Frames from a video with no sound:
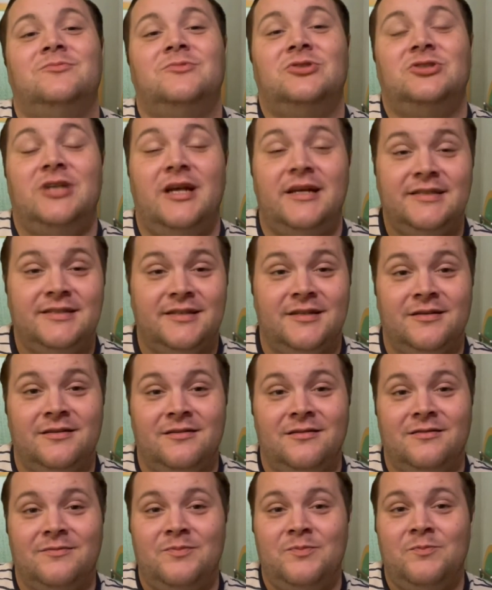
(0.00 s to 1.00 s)

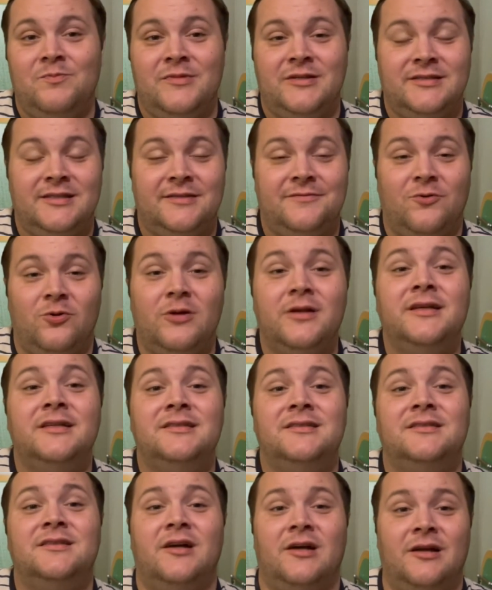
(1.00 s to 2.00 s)
Jason, Mrs. Voorhees'
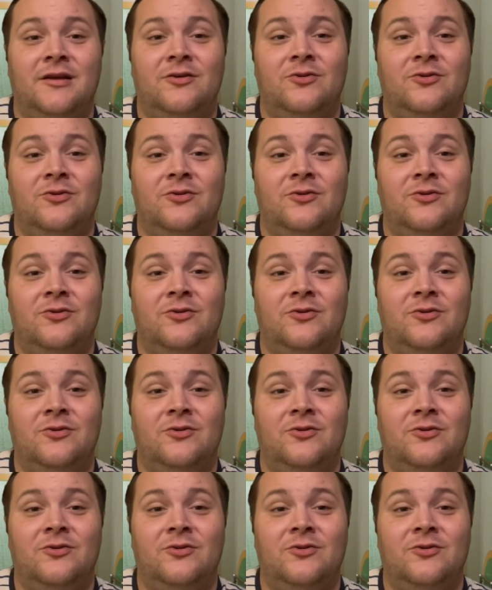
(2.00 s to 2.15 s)
son,